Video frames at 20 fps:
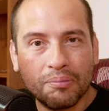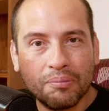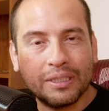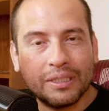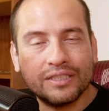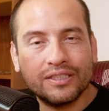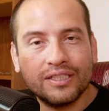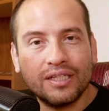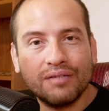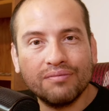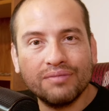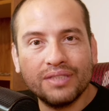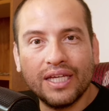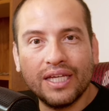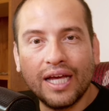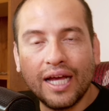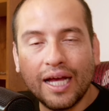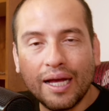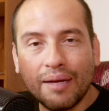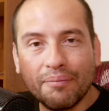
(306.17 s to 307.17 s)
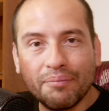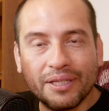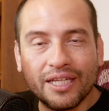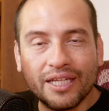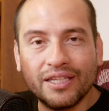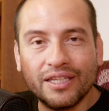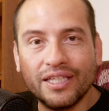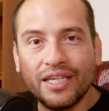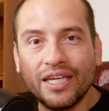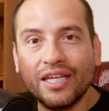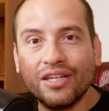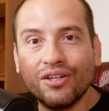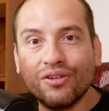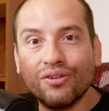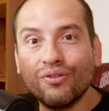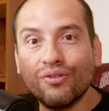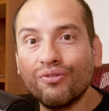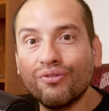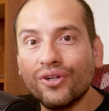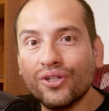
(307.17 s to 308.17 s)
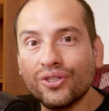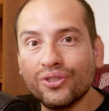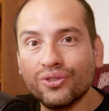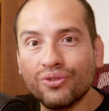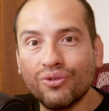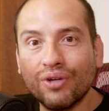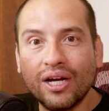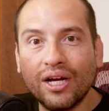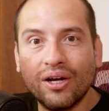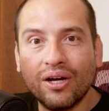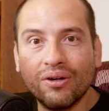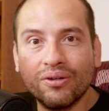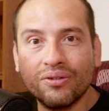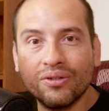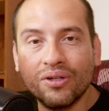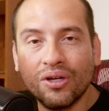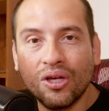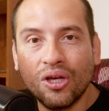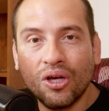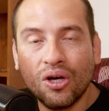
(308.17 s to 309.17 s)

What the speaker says: But something happened at the end of the first round